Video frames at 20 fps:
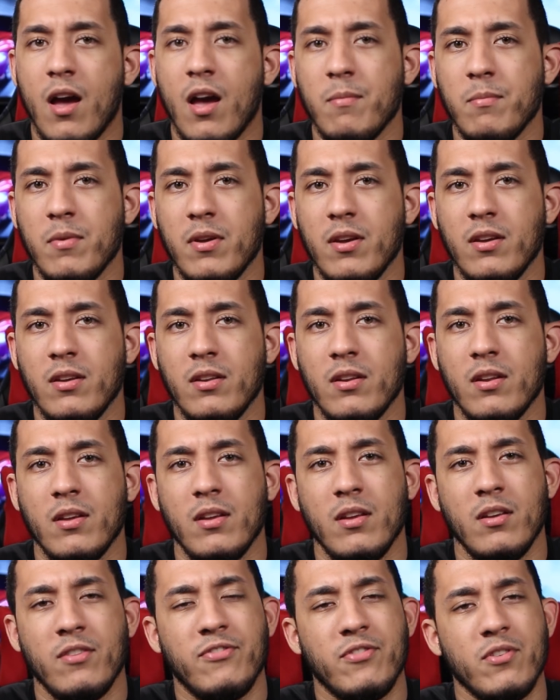I mean,
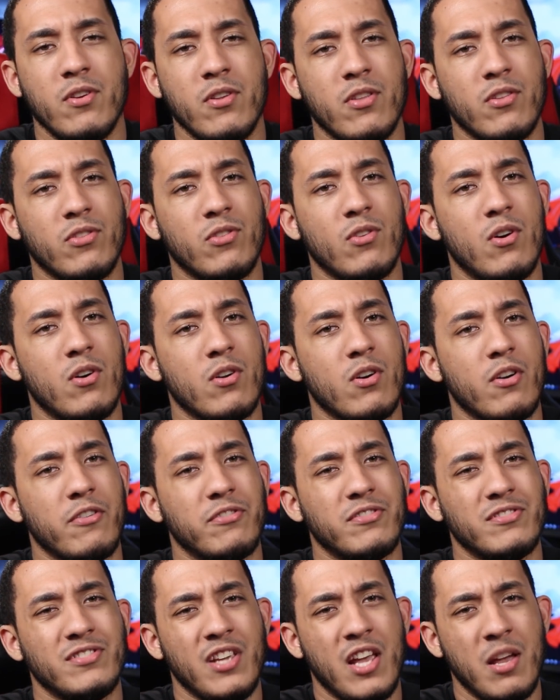if you're the daughter
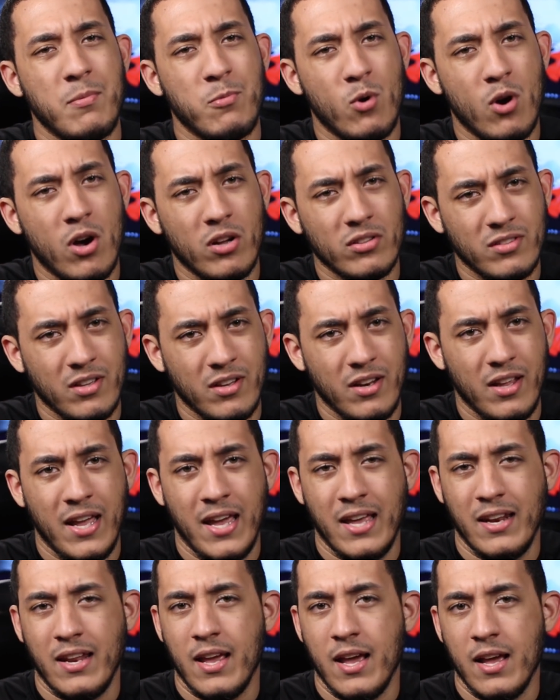of Sam Walton
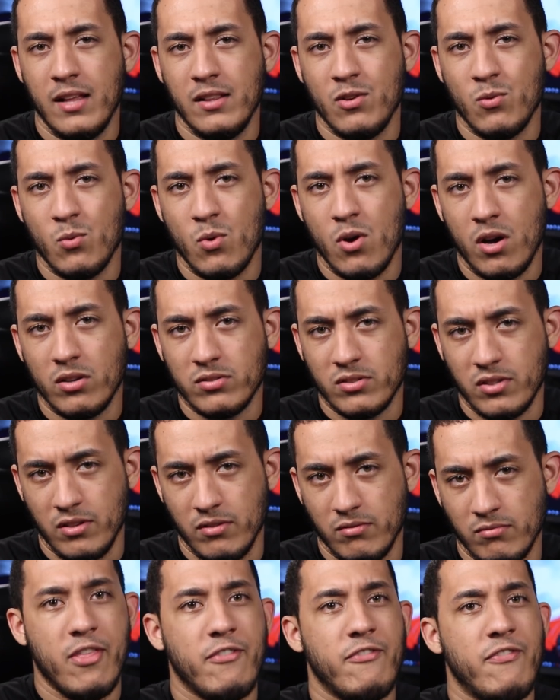and Helen
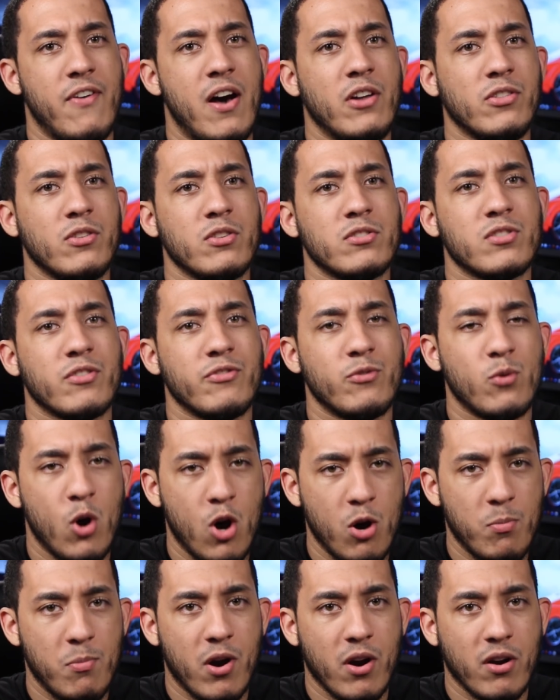Walton, the founders of
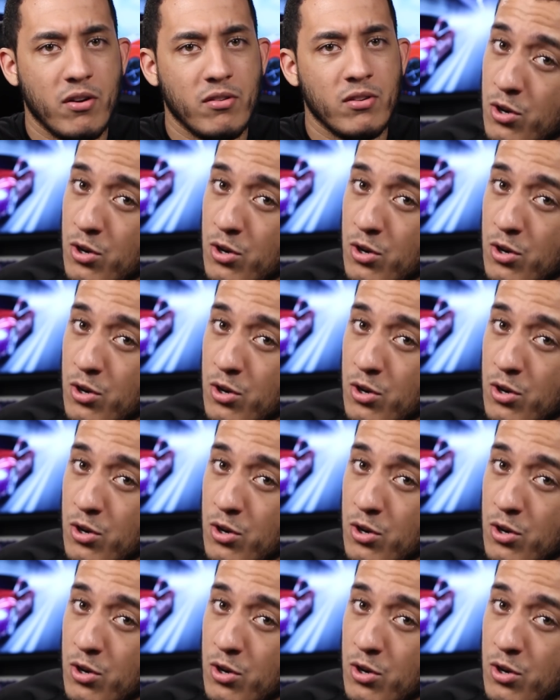Walmart,